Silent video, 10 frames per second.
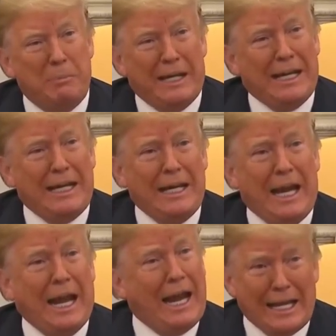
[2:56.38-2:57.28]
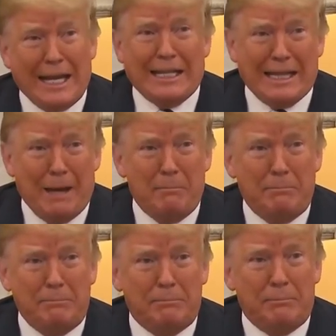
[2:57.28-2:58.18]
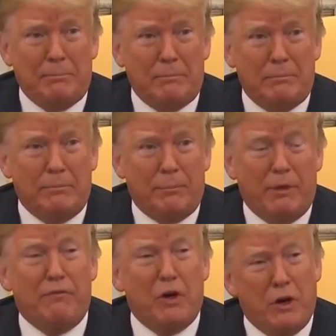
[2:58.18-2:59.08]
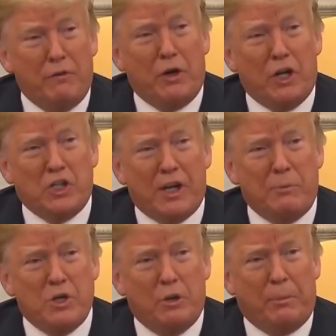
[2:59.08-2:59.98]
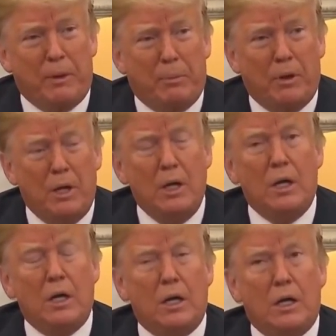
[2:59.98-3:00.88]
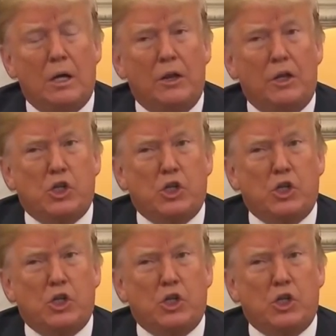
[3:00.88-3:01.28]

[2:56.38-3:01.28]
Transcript: me, and I liked them. They're very, very exceptional people. The